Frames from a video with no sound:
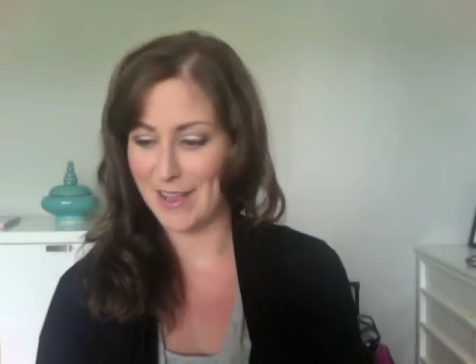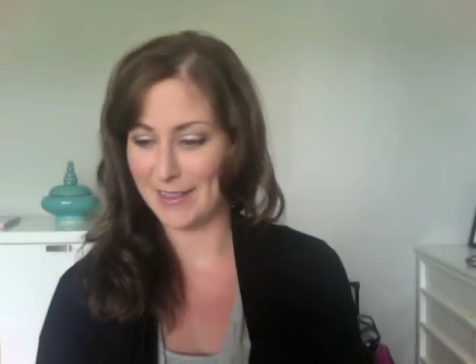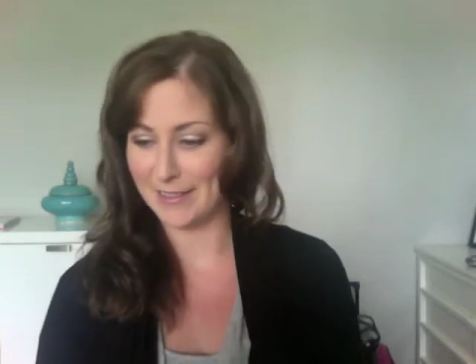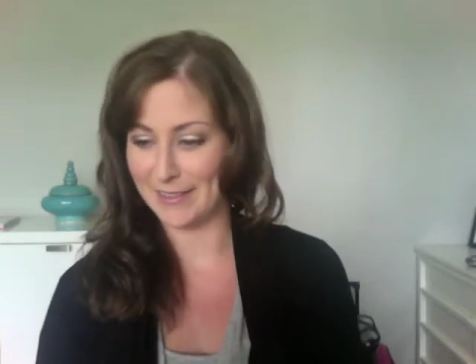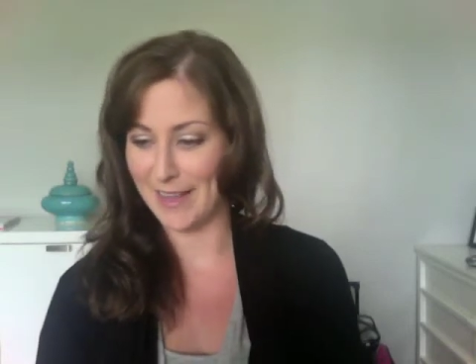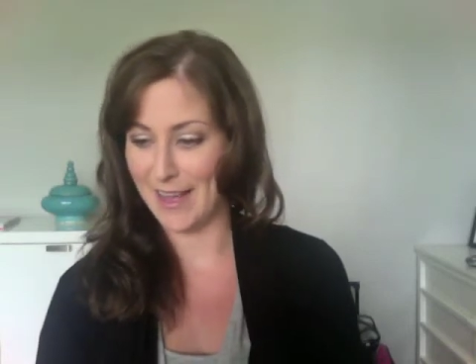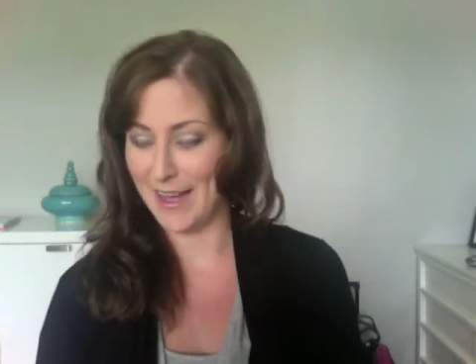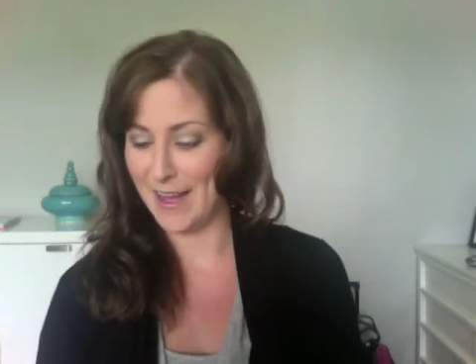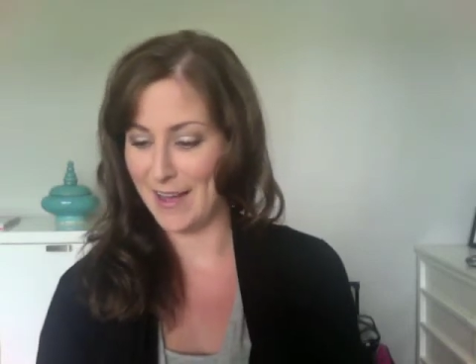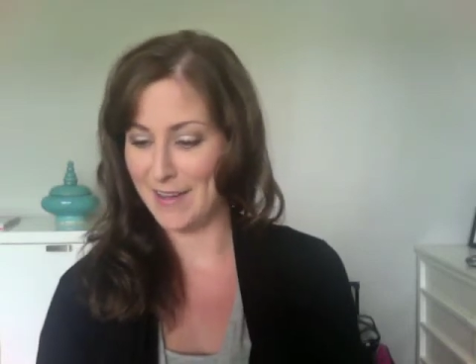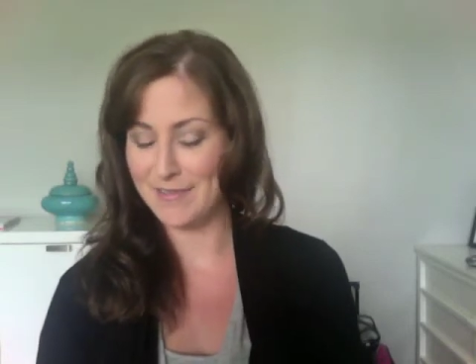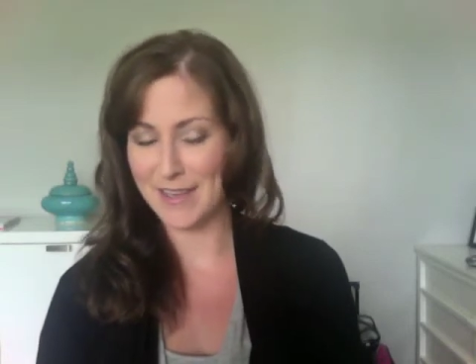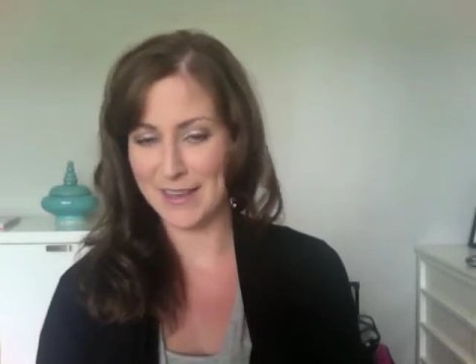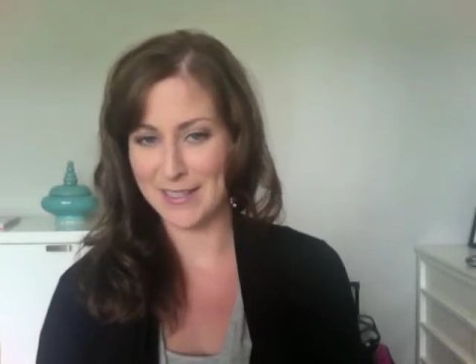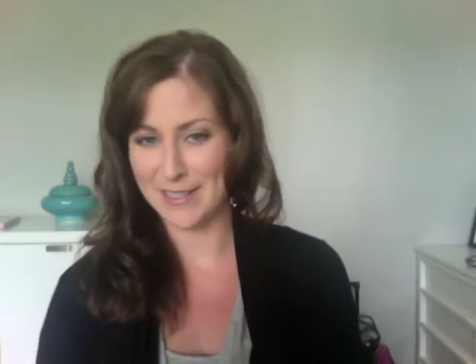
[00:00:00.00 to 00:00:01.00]
love,
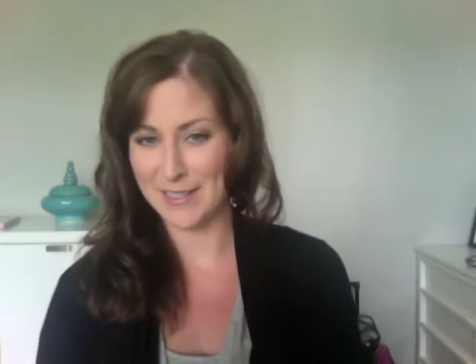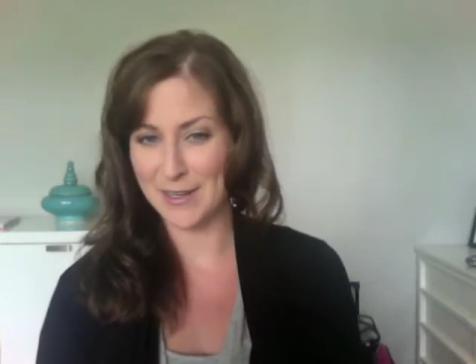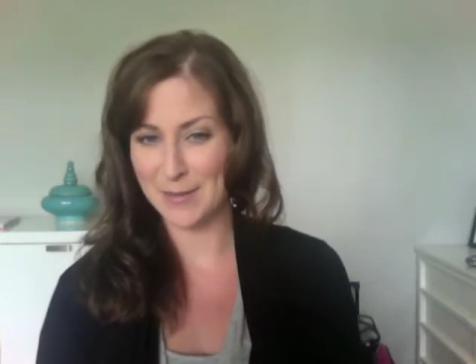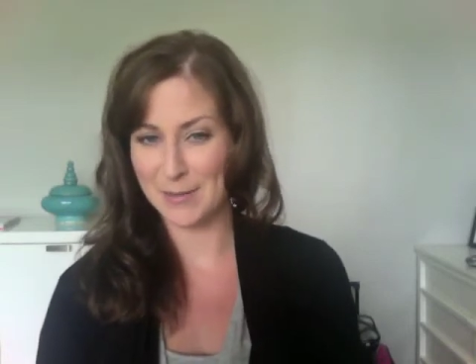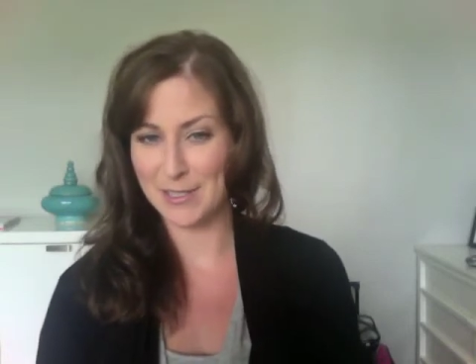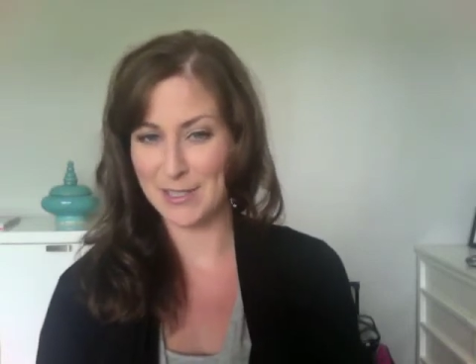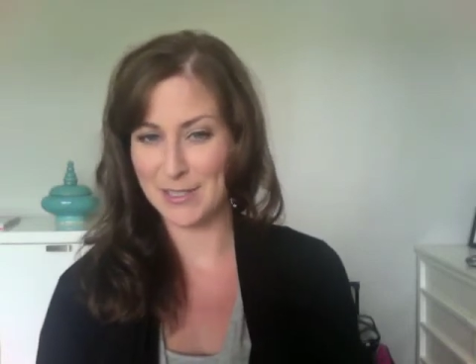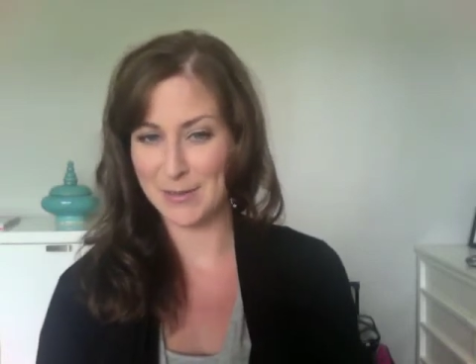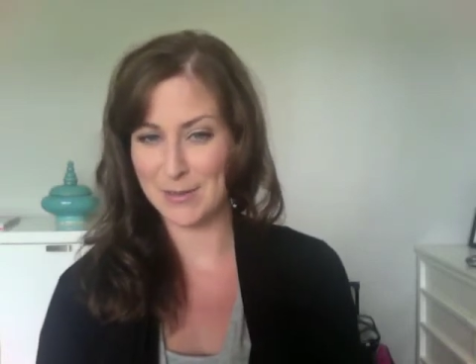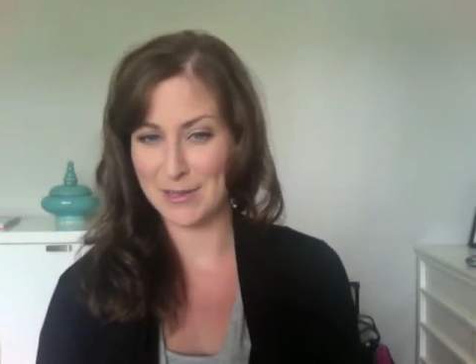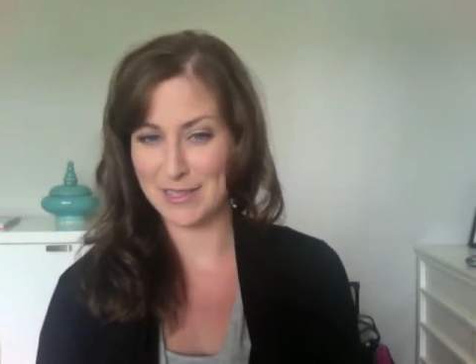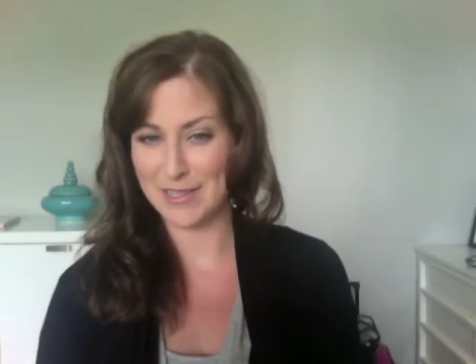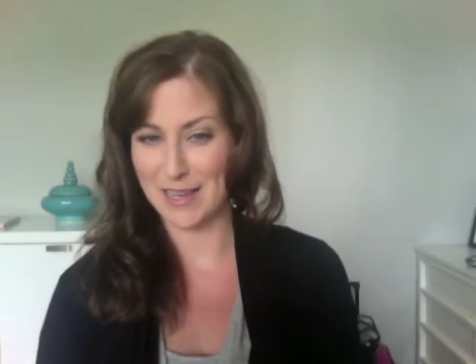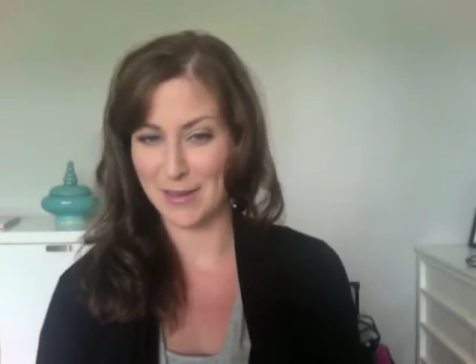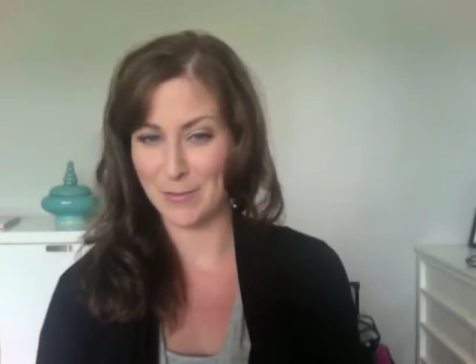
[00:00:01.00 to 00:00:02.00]
and I didn't know what to do with the
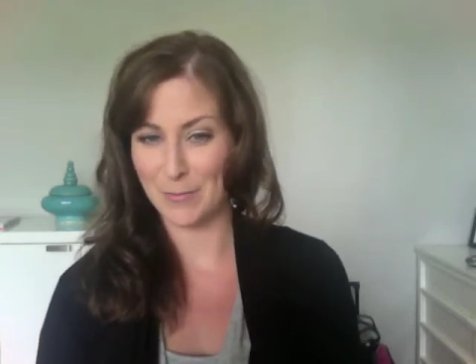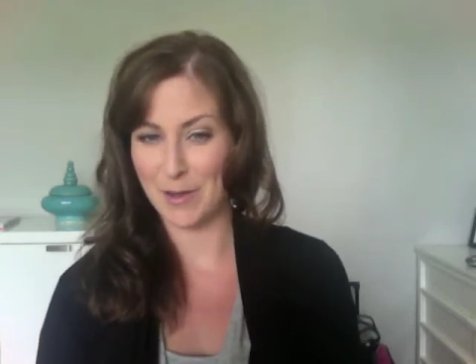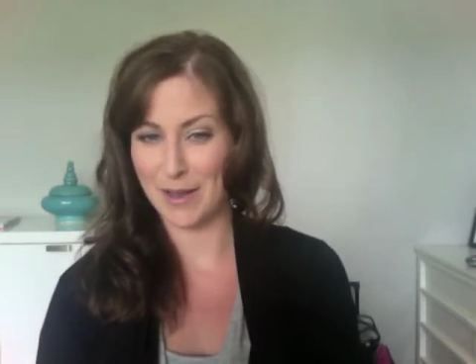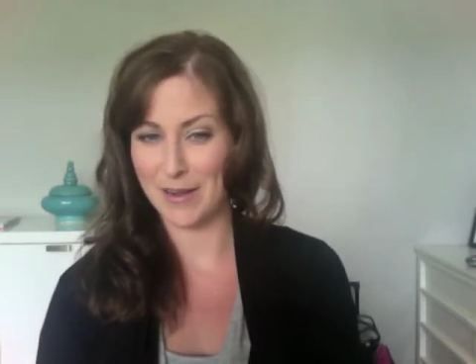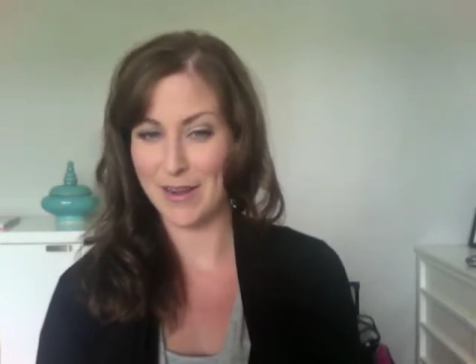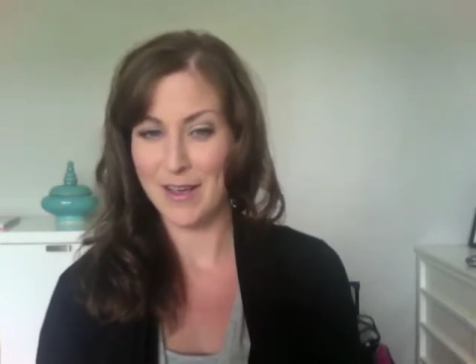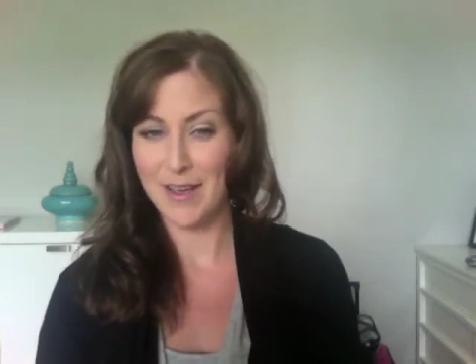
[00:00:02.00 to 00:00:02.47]
second one,